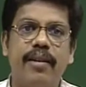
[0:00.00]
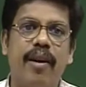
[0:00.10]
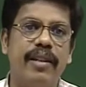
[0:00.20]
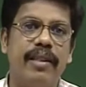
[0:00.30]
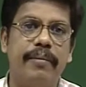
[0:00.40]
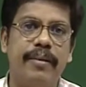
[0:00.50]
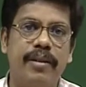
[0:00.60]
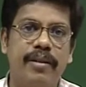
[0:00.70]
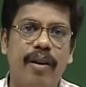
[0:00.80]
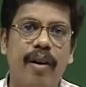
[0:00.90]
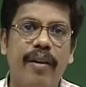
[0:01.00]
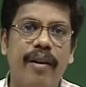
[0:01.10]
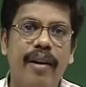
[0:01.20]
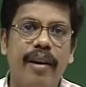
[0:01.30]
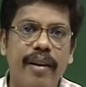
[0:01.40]
concept or
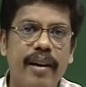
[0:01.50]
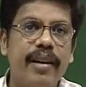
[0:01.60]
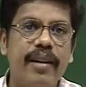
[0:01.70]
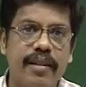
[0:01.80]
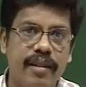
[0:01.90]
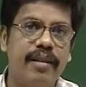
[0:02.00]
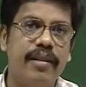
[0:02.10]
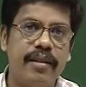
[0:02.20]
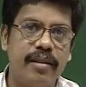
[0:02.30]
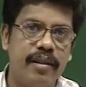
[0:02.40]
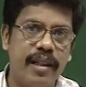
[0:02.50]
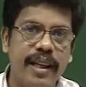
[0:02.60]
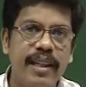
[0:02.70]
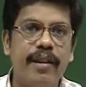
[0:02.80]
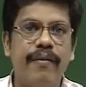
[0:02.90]
another
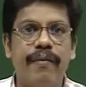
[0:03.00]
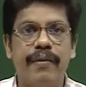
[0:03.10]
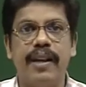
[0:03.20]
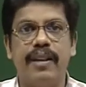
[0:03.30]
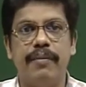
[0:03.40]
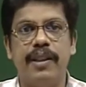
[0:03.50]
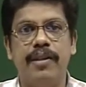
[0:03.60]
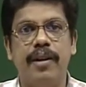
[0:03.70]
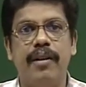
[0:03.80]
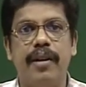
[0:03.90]
series of things which are